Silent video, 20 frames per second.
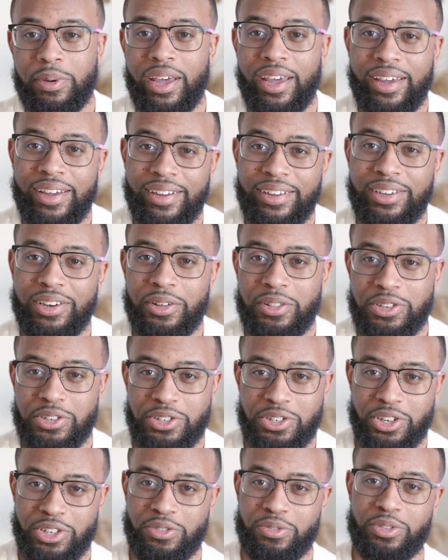hey, this
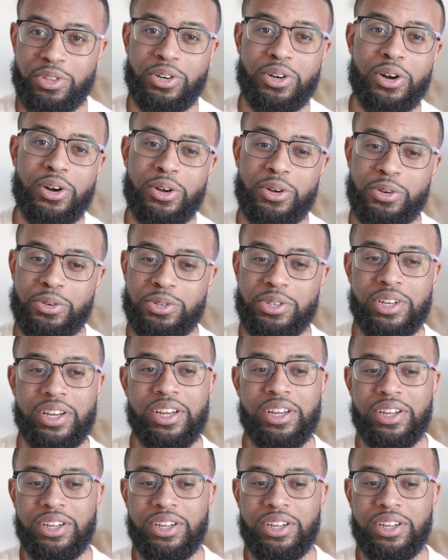is just for the girls.